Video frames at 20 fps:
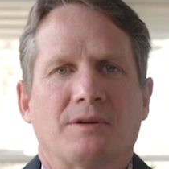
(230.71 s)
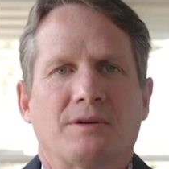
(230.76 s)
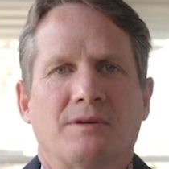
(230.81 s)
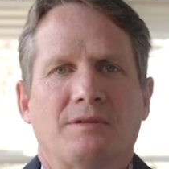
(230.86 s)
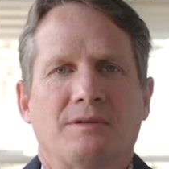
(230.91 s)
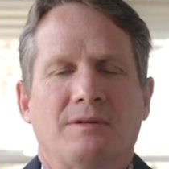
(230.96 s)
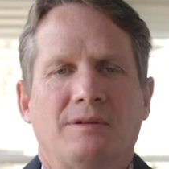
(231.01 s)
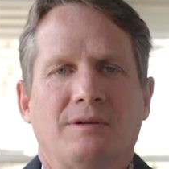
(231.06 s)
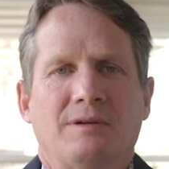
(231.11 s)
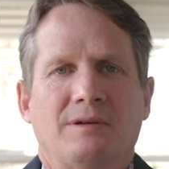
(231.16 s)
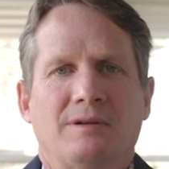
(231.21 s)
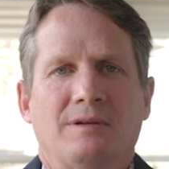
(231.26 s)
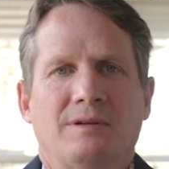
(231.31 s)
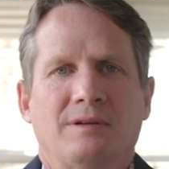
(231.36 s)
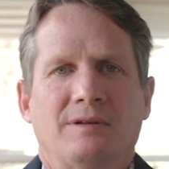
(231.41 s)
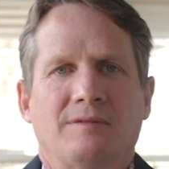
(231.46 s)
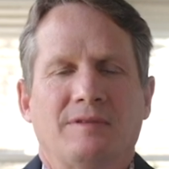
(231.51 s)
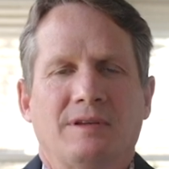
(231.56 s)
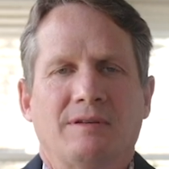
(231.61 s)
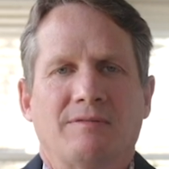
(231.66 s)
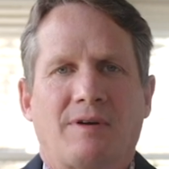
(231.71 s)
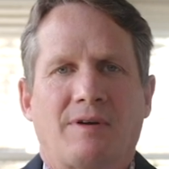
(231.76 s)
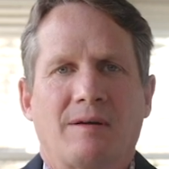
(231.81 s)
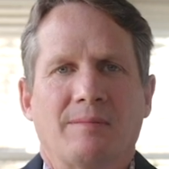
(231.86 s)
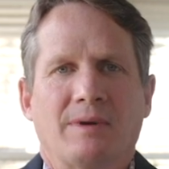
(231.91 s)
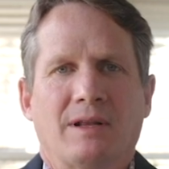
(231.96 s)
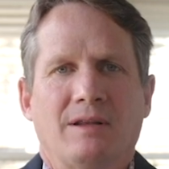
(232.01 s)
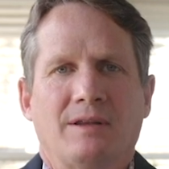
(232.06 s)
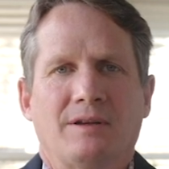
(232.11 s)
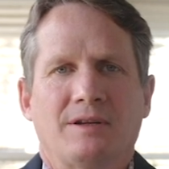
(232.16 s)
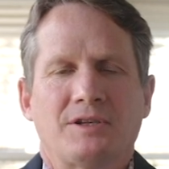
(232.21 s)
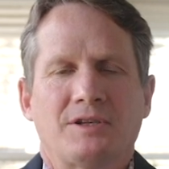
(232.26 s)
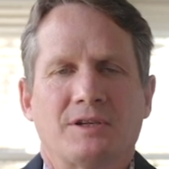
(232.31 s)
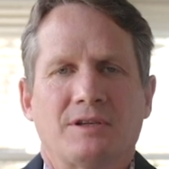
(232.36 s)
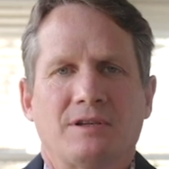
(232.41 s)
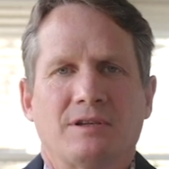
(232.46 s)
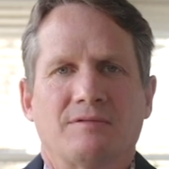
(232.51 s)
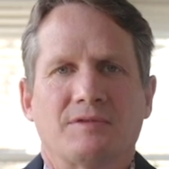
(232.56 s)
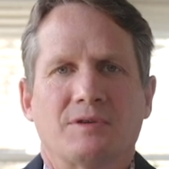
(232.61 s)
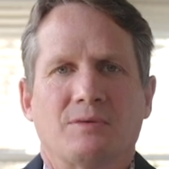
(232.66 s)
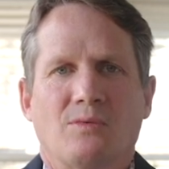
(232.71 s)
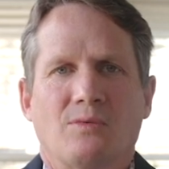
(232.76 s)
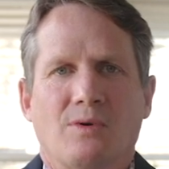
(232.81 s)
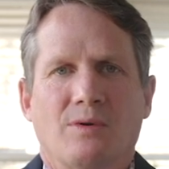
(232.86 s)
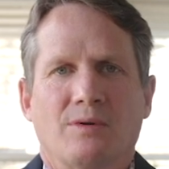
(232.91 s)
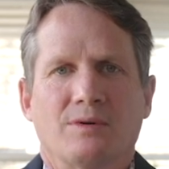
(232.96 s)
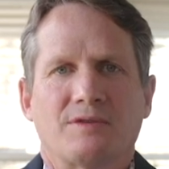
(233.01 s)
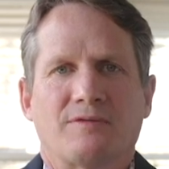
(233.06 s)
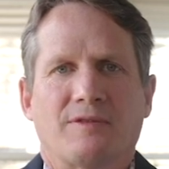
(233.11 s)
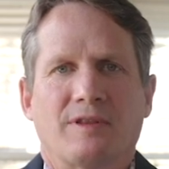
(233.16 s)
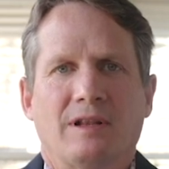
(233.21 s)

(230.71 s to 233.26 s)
of the Environmental Initiatives Awards